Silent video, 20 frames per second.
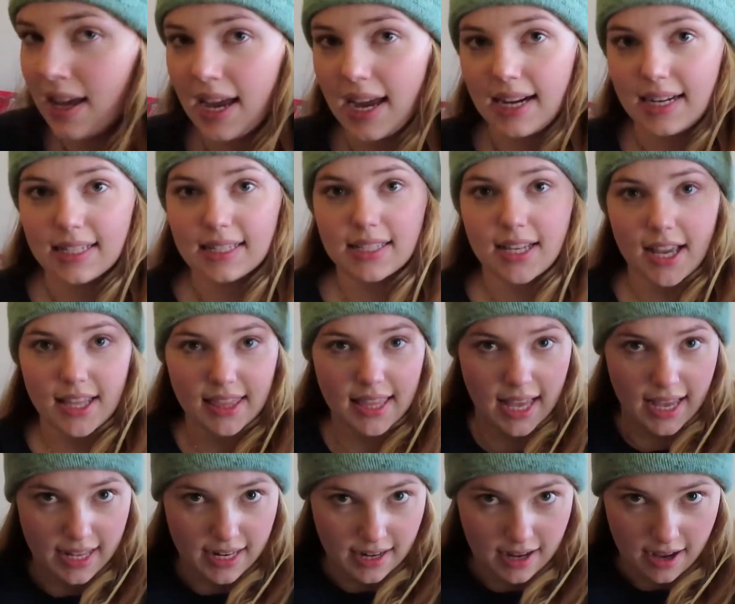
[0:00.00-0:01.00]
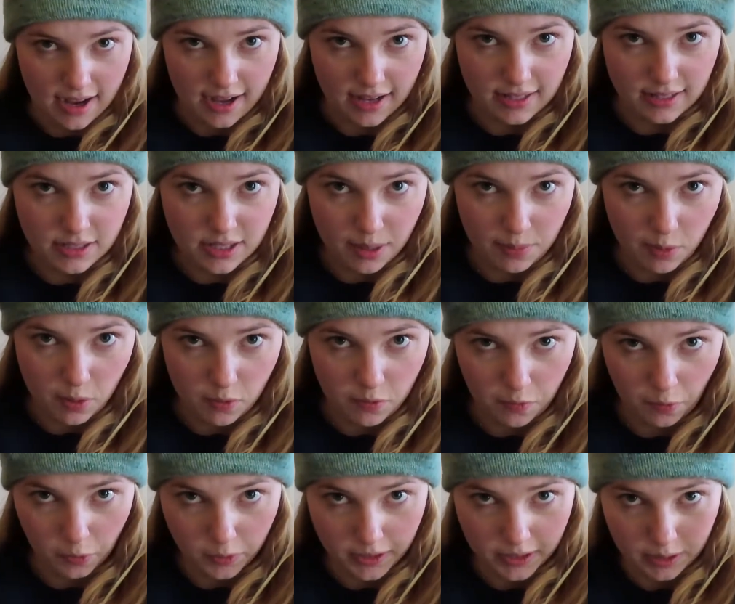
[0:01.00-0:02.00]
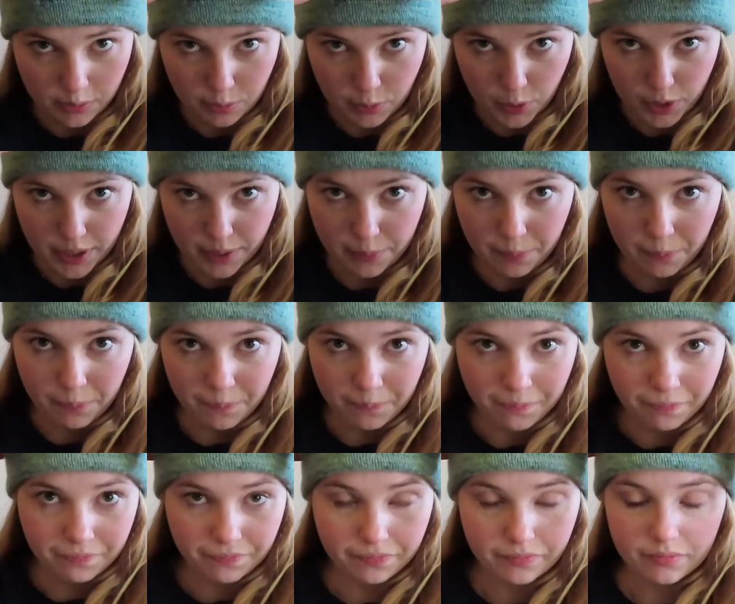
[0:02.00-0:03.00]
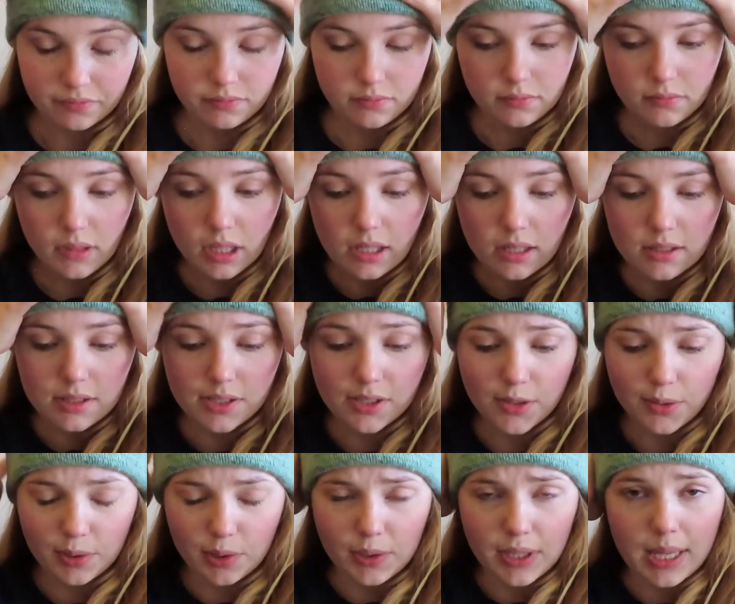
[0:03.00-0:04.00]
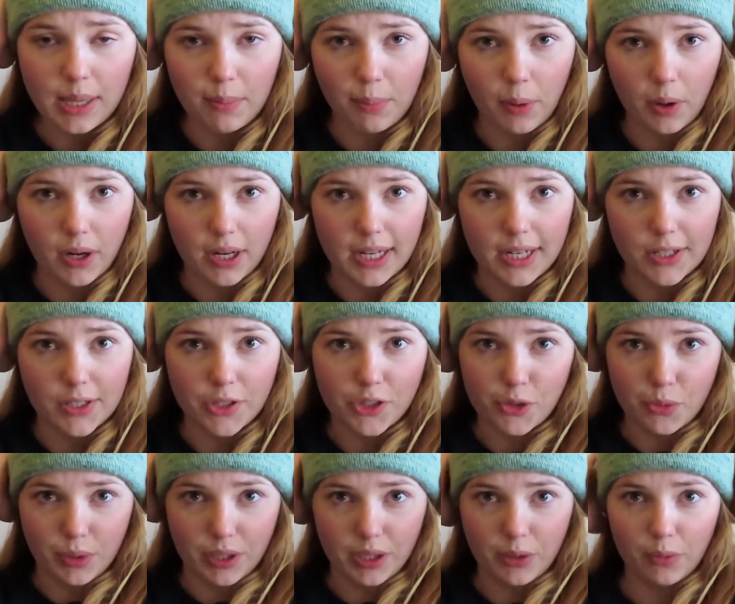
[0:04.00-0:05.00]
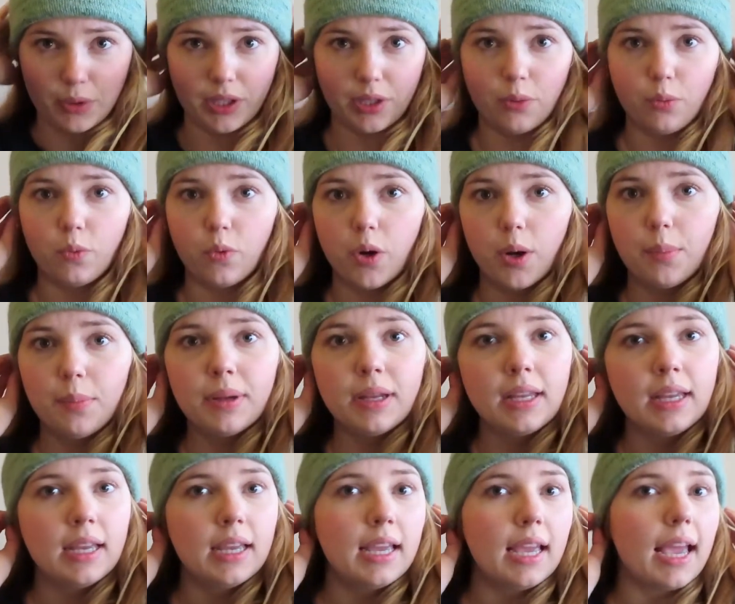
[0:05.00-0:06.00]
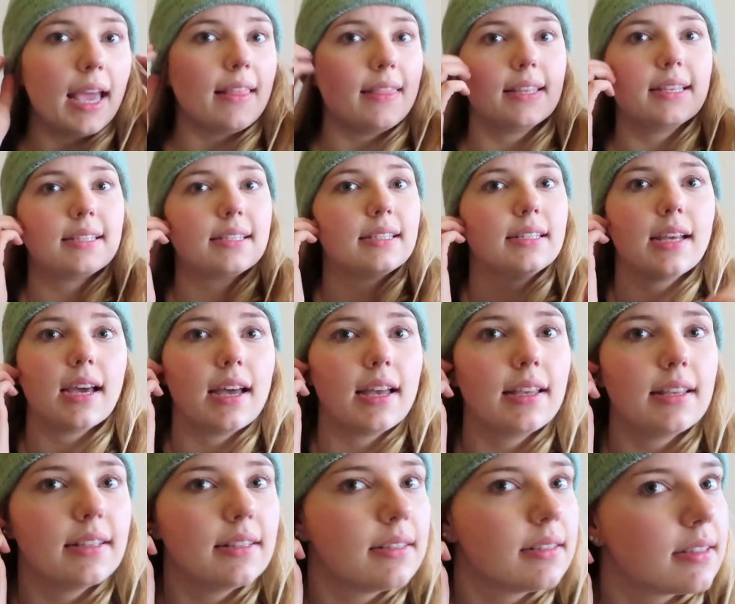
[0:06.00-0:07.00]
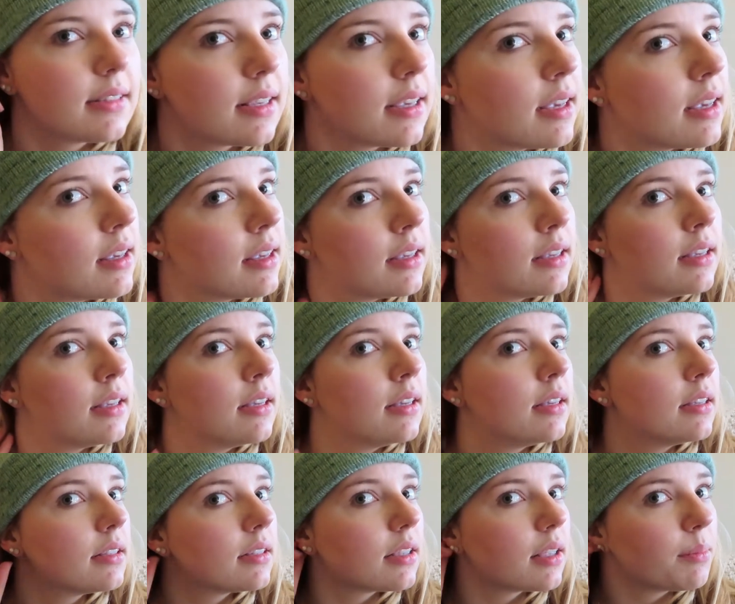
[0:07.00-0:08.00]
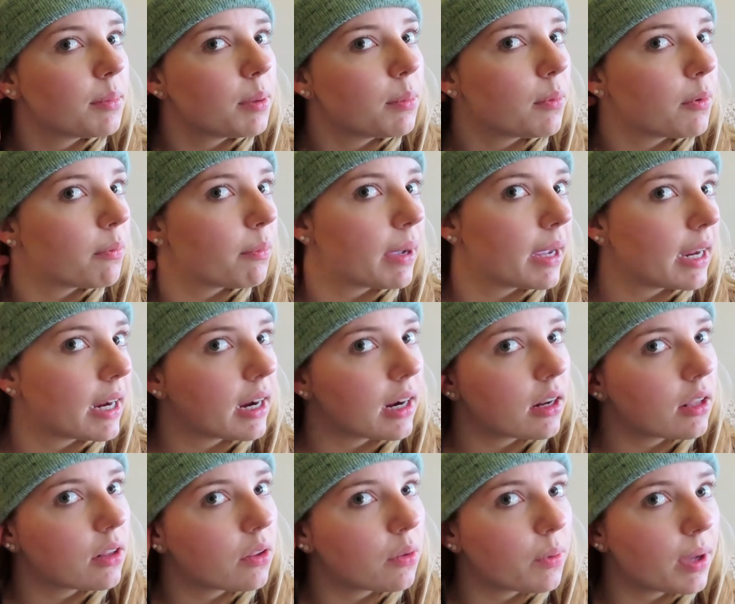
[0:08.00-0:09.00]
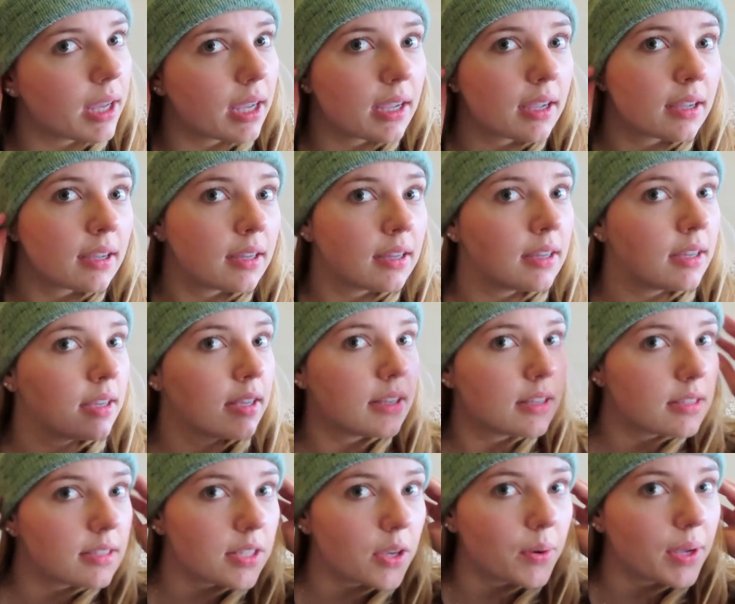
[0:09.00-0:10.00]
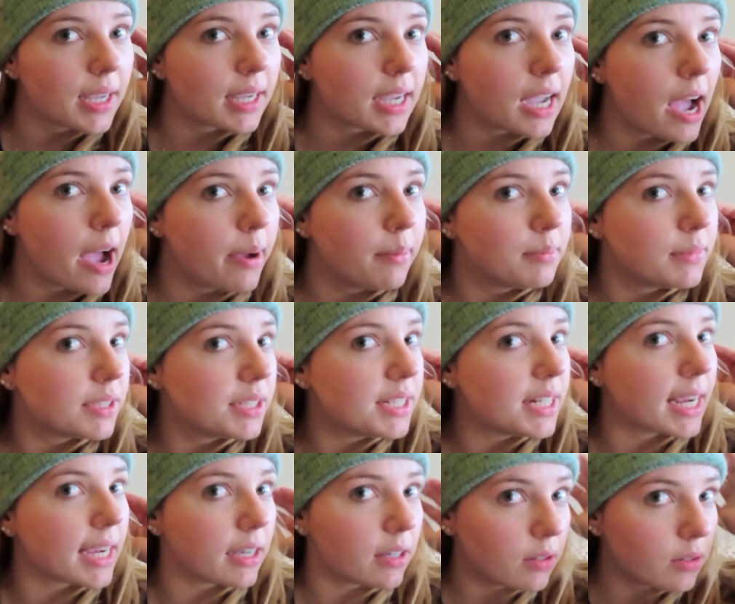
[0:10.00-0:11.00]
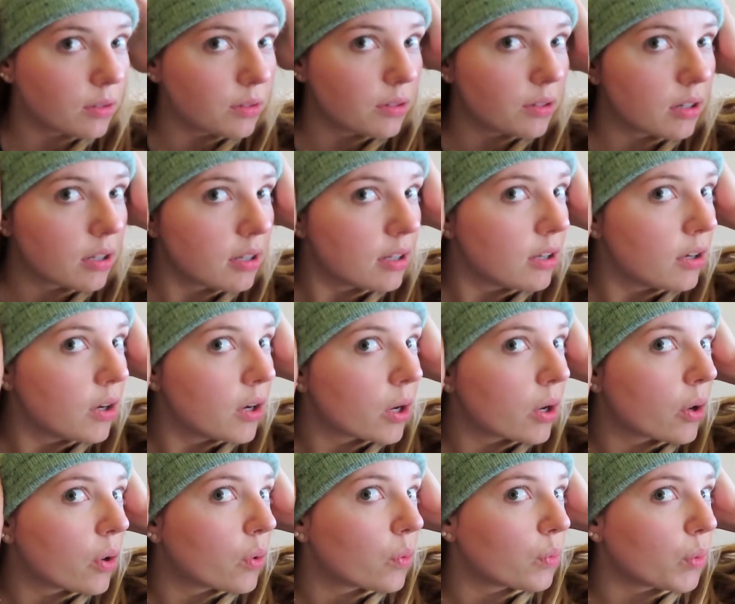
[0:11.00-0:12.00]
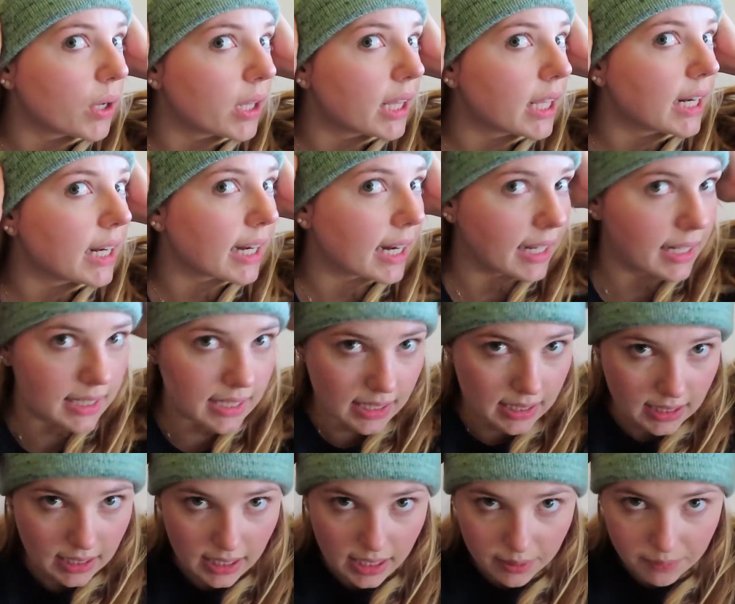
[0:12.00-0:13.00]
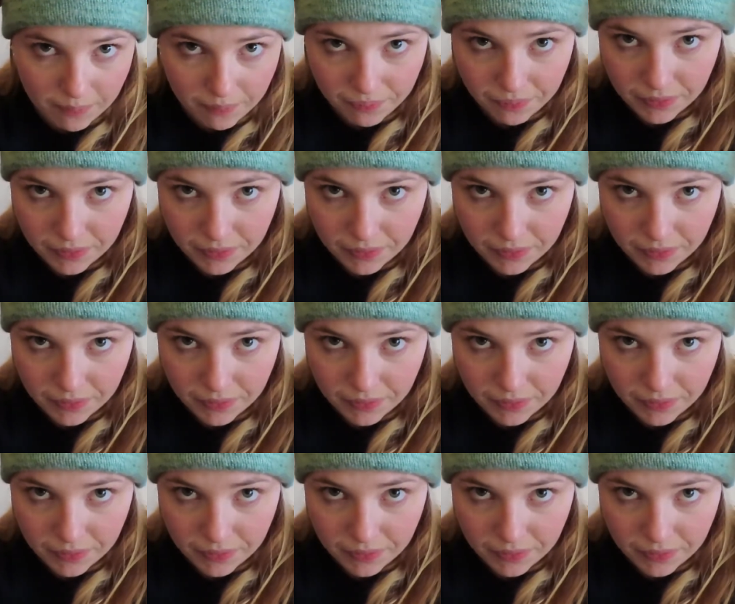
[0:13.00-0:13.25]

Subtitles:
And it's got that double folded brim, so it'll keep her ears really, really warm. And this does, let me move my hair out of the way. So it comes down really nicely.